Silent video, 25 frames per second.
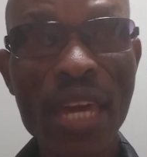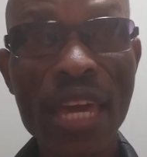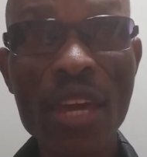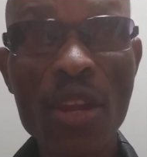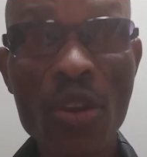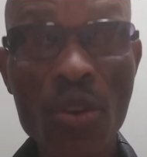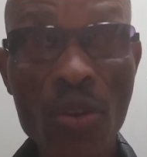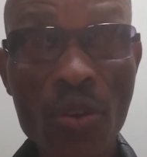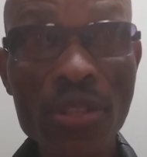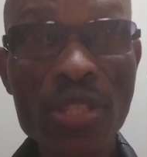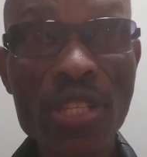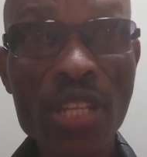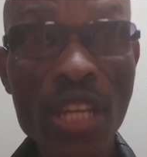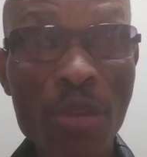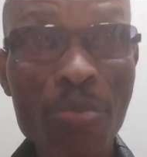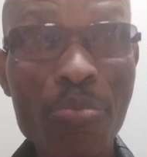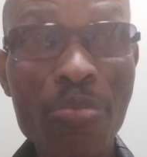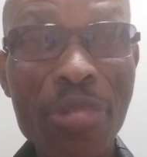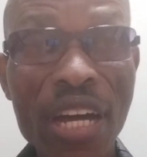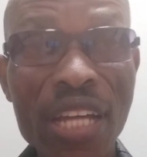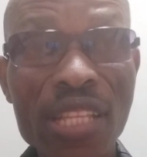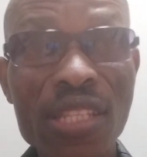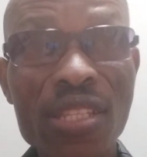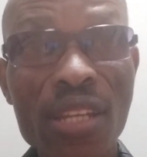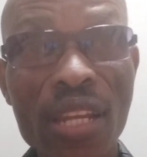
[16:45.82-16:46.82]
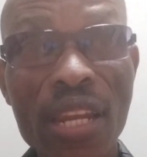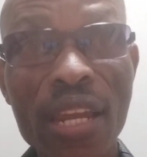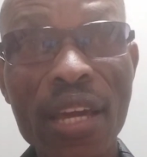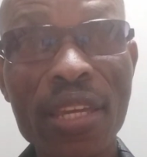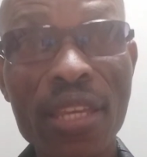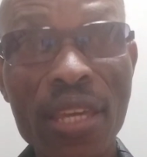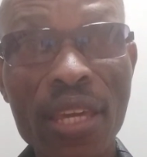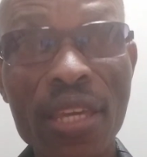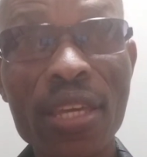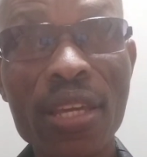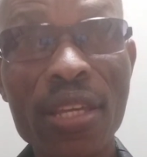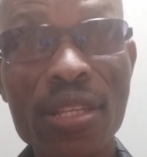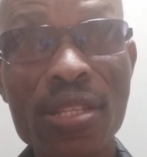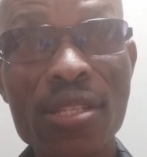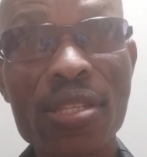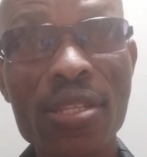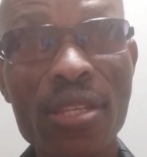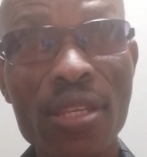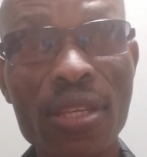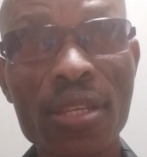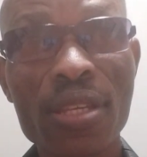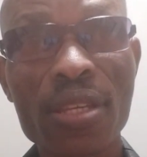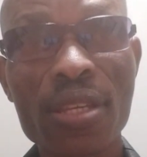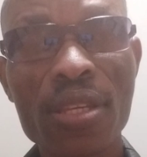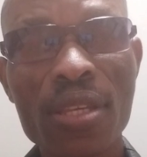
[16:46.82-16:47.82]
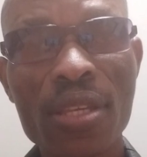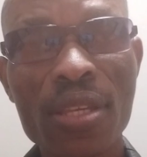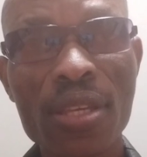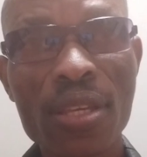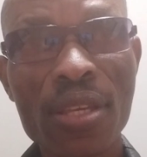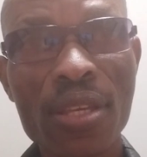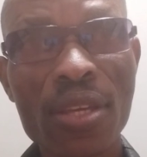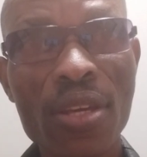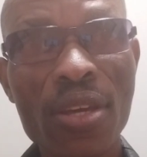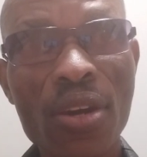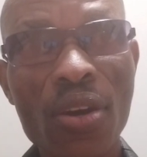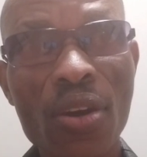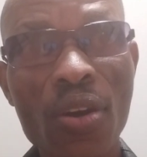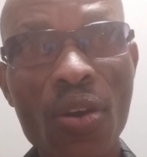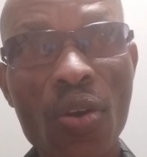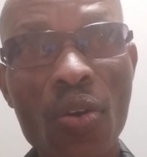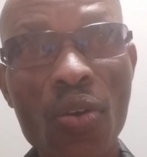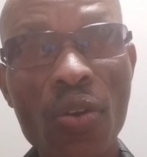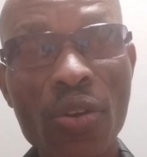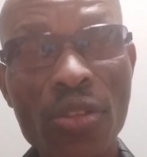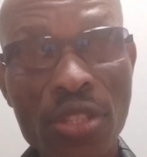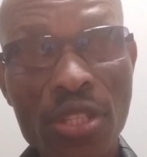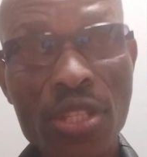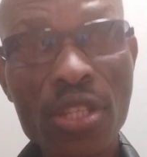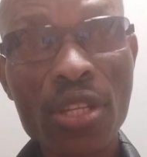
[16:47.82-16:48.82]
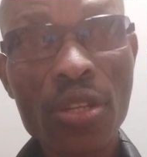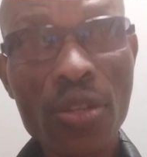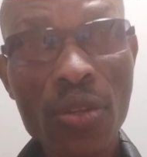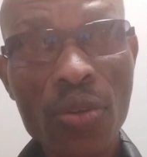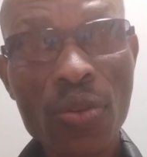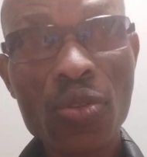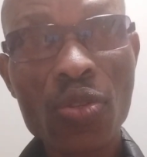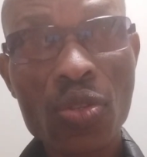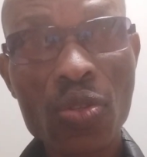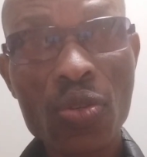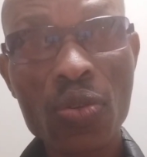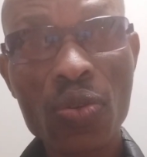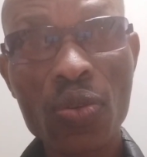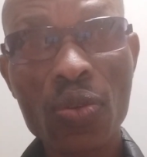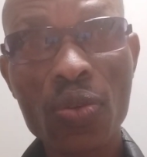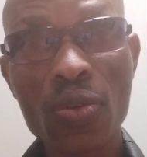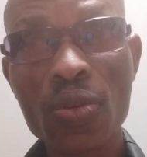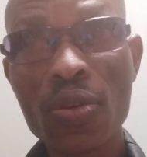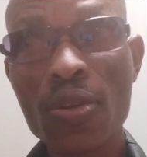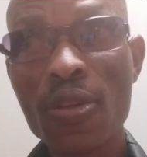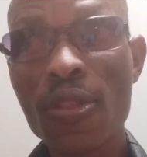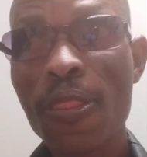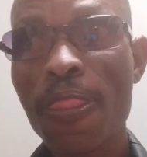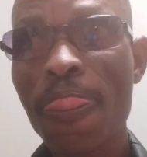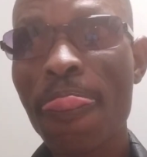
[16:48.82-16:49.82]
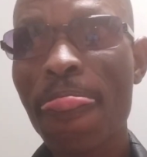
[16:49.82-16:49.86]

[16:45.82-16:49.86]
A rotten party like ANC continues to